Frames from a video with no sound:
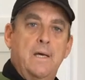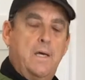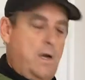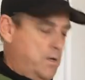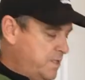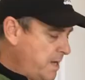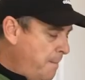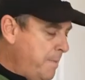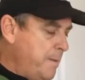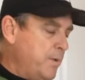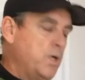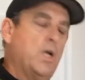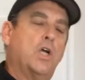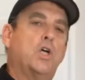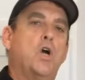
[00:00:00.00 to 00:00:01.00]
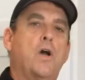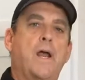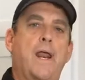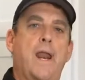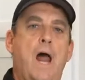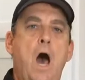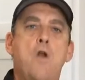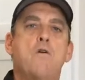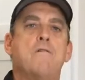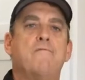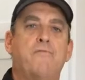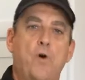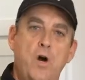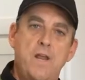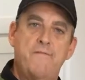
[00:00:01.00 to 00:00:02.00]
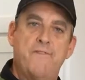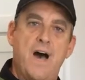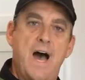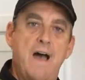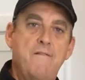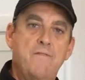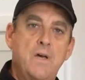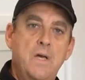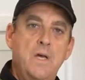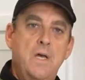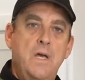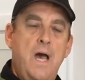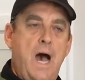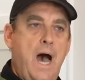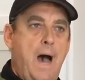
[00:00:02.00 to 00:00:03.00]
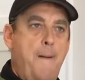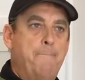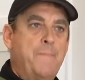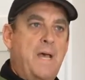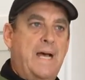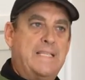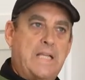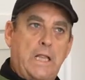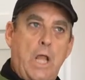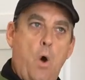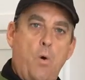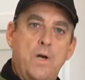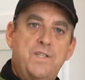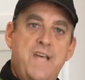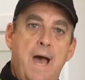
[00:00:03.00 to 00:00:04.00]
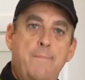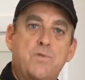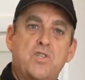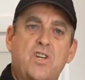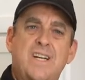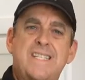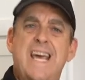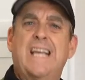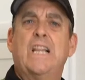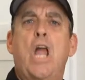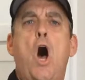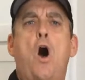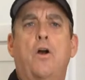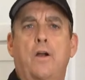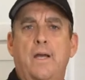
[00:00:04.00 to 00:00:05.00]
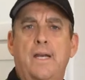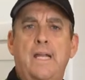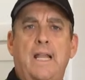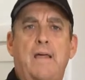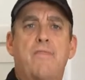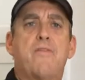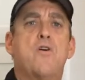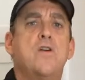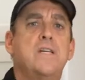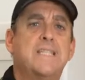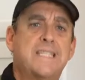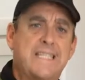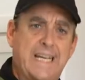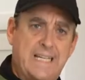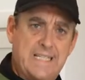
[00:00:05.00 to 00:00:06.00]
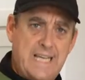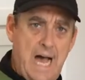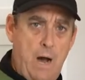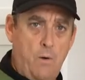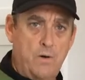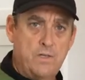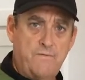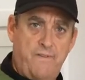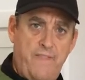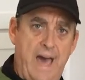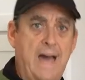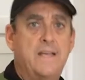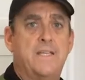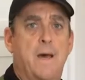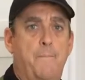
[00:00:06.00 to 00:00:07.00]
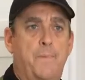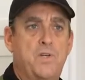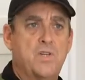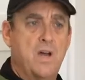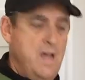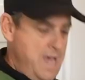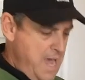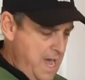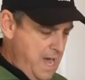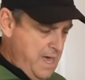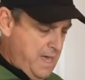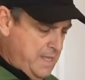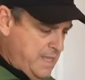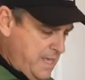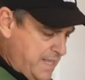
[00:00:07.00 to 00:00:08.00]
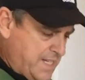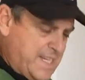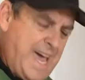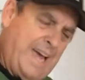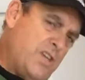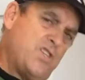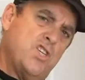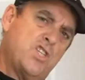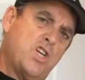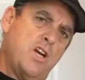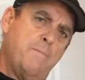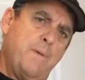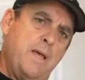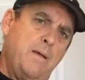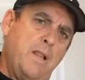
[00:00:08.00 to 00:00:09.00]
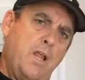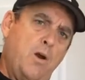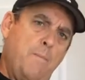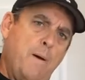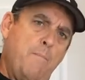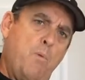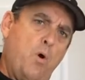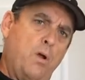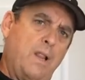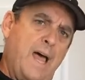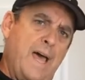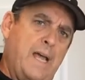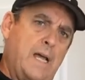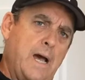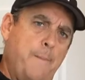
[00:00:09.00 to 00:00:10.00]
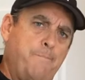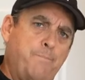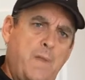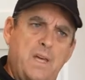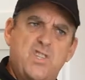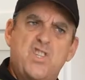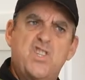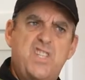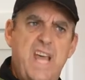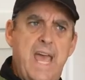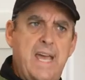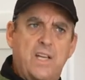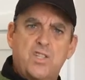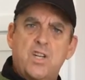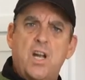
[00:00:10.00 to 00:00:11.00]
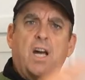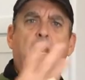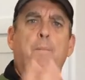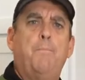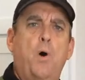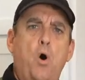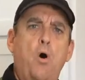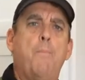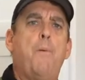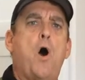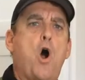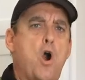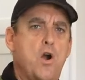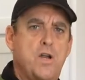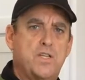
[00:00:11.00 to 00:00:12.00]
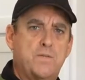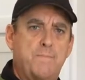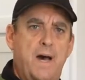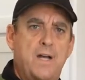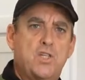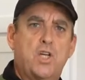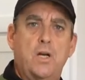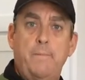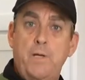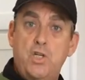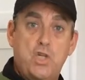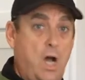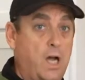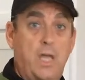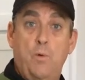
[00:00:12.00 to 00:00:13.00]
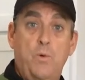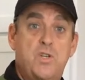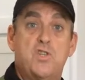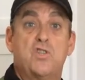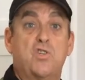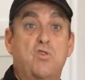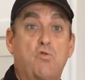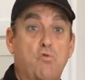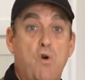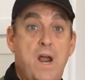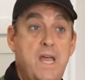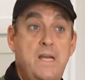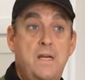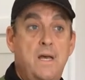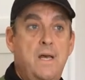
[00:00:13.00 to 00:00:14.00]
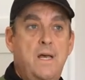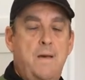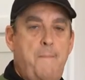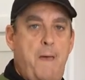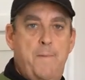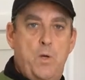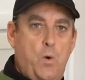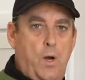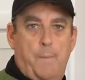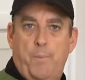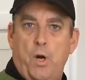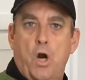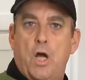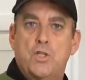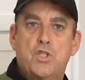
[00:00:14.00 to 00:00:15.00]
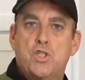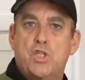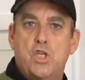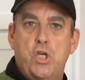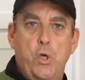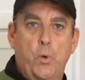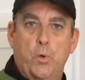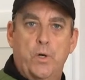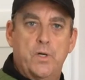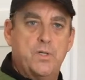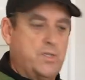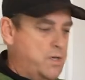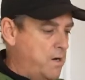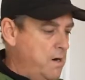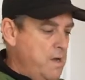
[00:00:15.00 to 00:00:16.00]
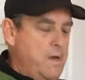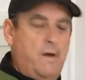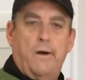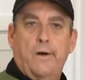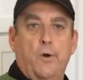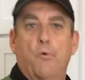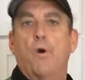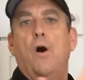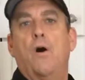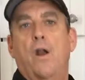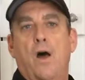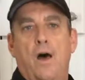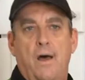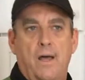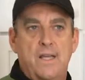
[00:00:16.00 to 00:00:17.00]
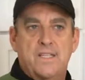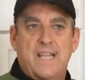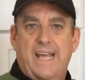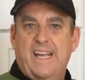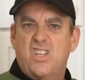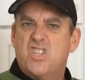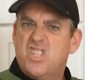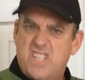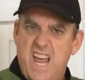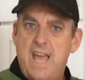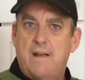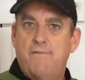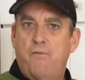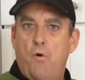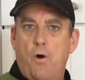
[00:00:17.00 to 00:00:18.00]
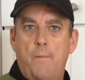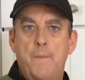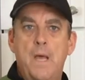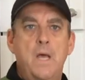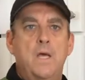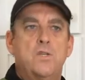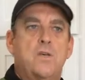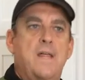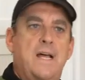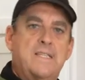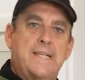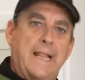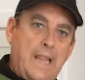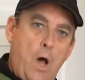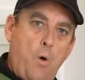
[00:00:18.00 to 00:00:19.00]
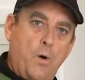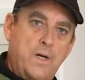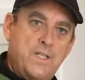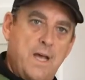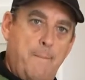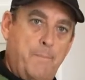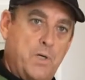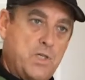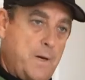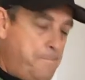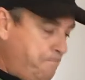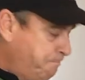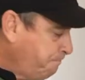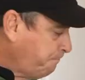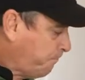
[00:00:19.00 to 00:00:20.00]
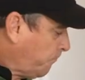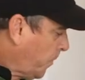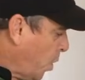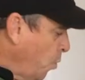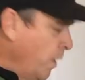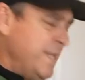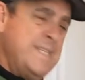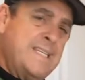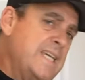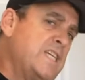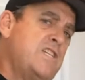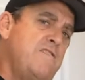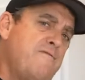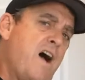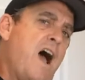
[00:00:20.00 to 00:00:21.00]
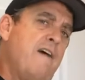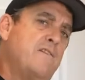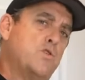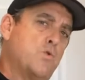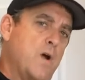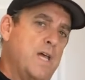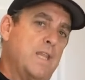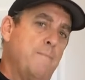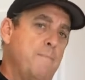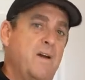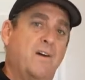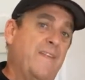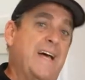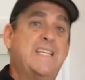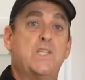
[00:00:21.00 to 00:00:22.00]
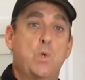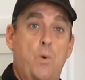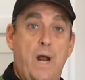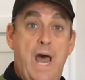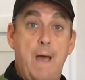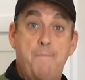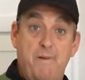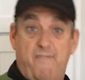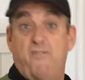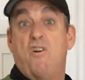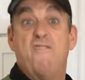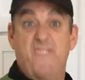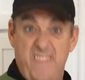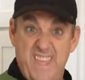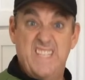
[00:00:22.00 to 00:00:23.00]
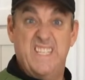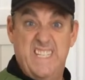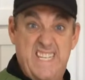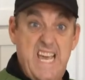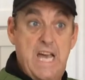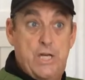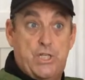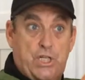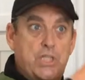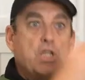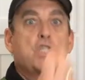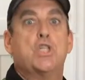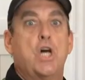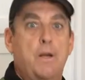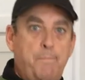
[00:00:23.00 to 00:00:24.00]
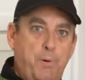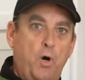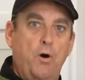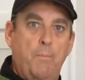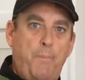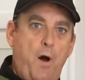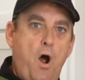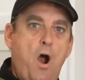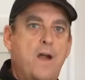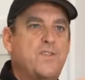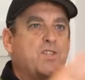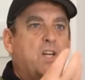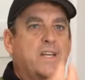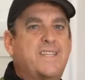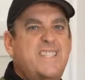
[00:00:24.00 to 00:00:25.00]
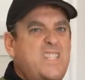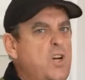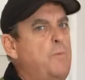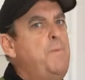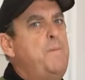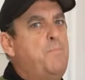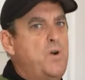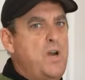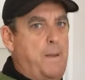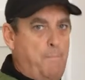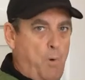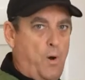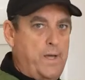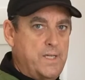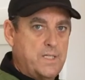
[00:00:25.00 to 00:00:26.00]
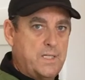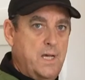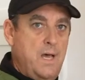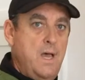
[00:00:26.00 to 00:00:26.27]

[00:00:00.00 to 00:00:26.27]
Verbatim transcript: You know, some people are going to cook it at 145. Um, that's a lower temp, so it's going to take longer. You need like 36 hours for that temperature. And the texture is going to be a little bit more like um, a steak. It's not going to pull apart as much. It's going to be chunky, which is great. Maybe you want to put it on skewers or, or grill it on as like a steak form. So that's the lower temperature. 165 is right in the middle. That's the one I prefer for this dish because it's going to pull apart. It's going to still be pretty moist.